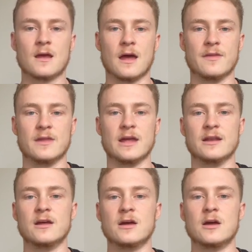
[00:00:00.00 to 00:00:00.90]
And
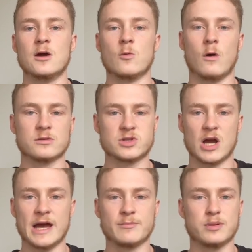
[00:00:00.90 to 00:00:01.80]
then, whilst I
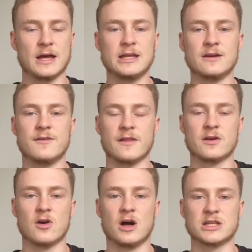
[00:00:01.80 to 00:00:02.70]
had plenty of other
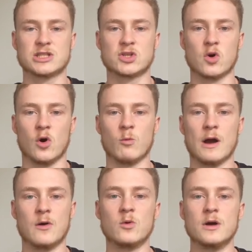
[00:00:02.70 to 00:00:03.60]
guys score
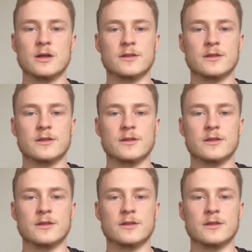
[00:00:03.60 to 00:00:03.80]
well,